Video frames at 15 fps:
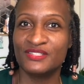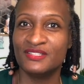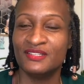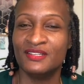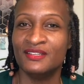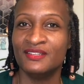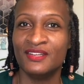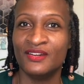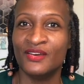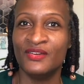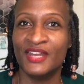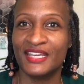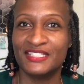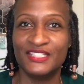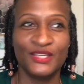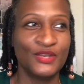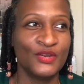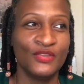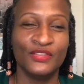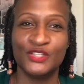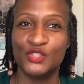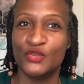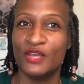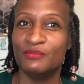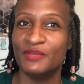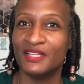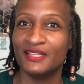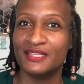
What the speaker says: And then, next thing you know, the treadmill